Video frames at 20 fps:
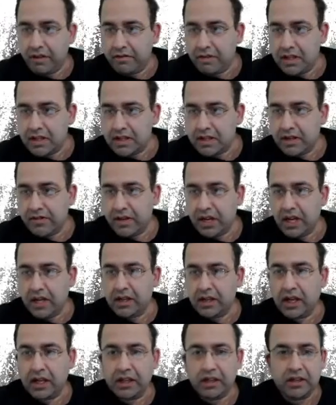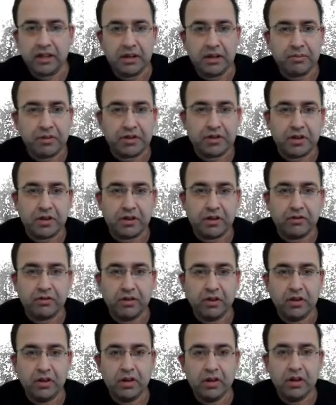one seventeen and thirty-three positive.
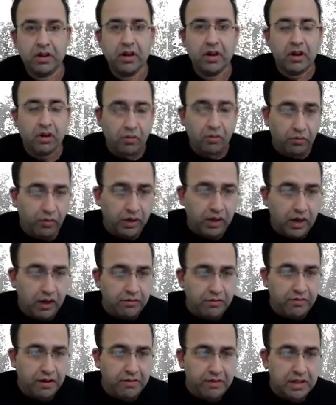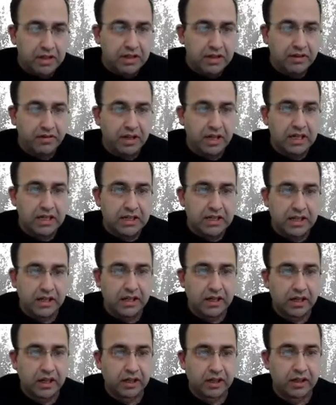What are one seventeen and C
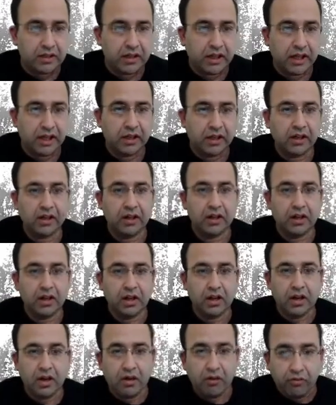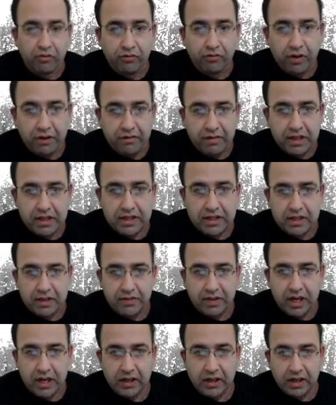D thirty-three? one
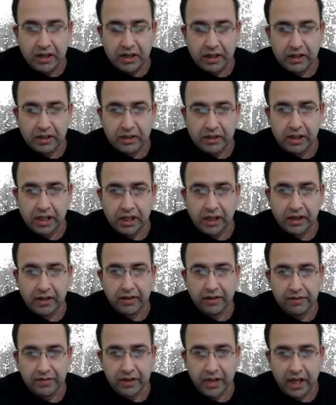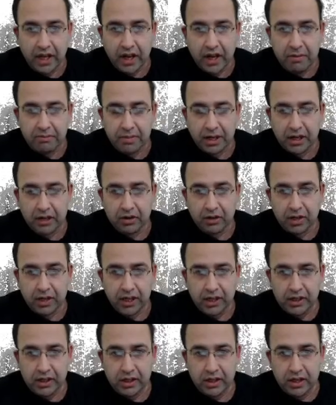seventeen and thirty-three, they are
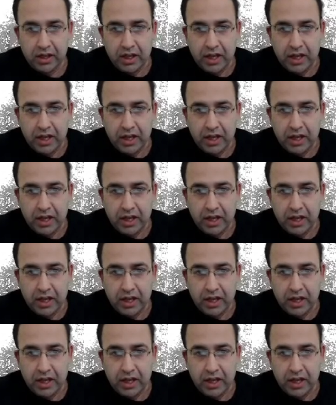myeloid